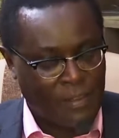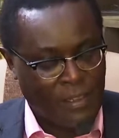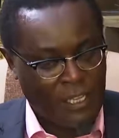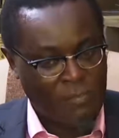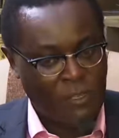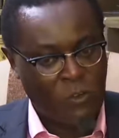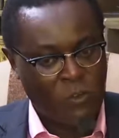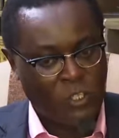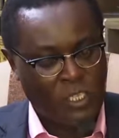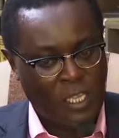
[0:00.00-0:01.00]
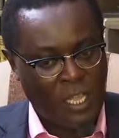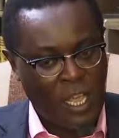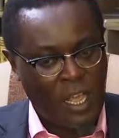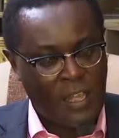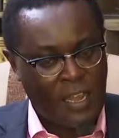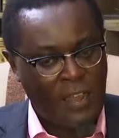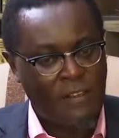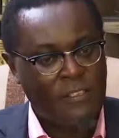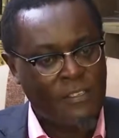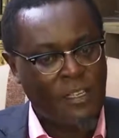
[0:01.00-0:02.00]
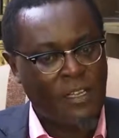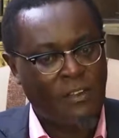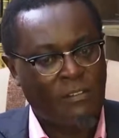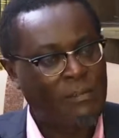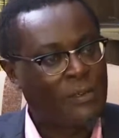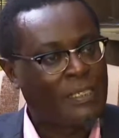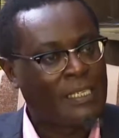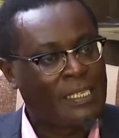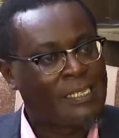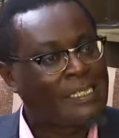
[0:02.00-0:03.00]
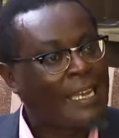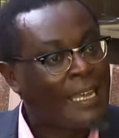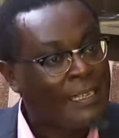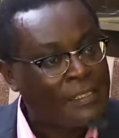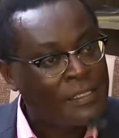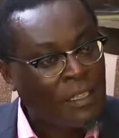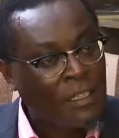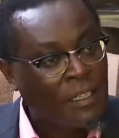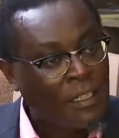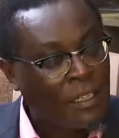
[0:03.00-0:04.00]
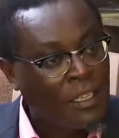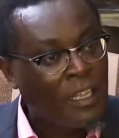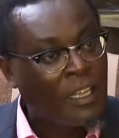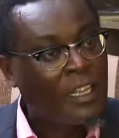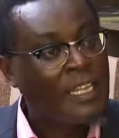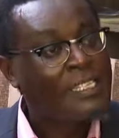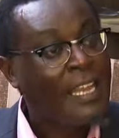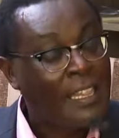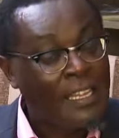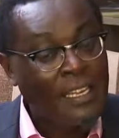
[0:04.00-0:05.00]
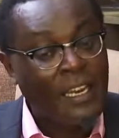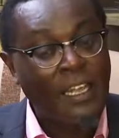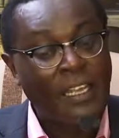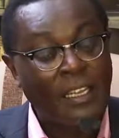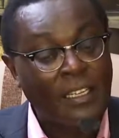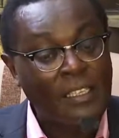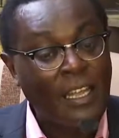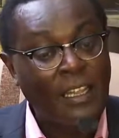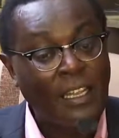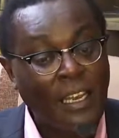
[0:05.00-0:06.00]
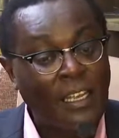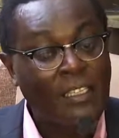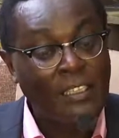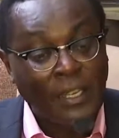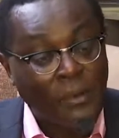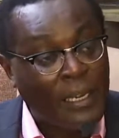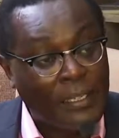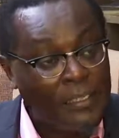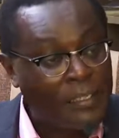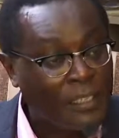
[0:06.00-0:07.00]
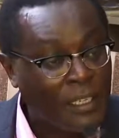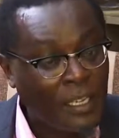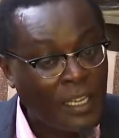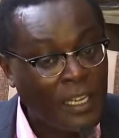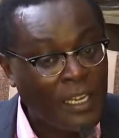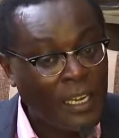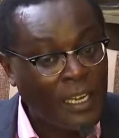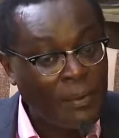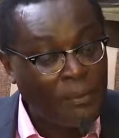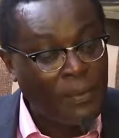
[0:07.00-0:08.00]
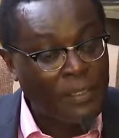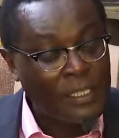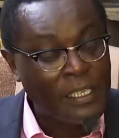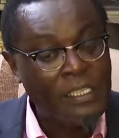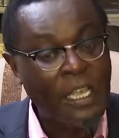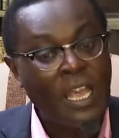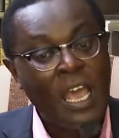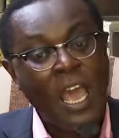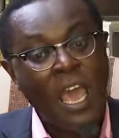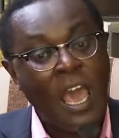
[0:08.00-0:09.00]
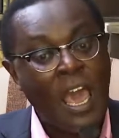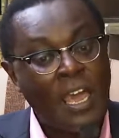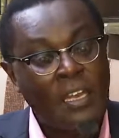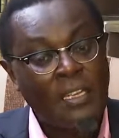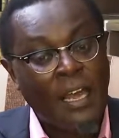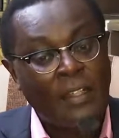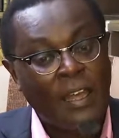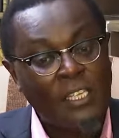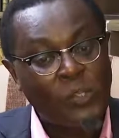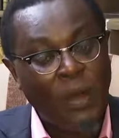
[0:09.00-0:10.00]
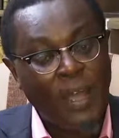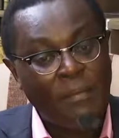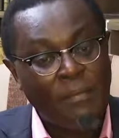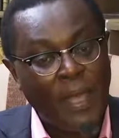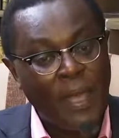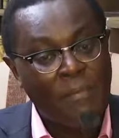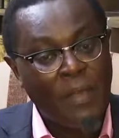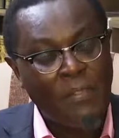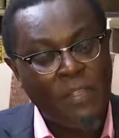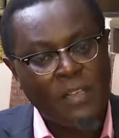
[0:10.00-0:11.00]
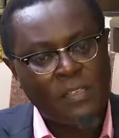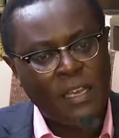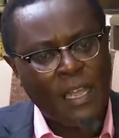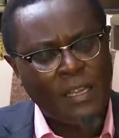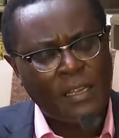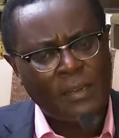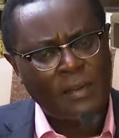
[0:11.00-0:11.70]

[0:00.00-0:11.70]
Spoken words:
is because the currency of politics is lies. There's nothing like genuineness in politics. And that's why things like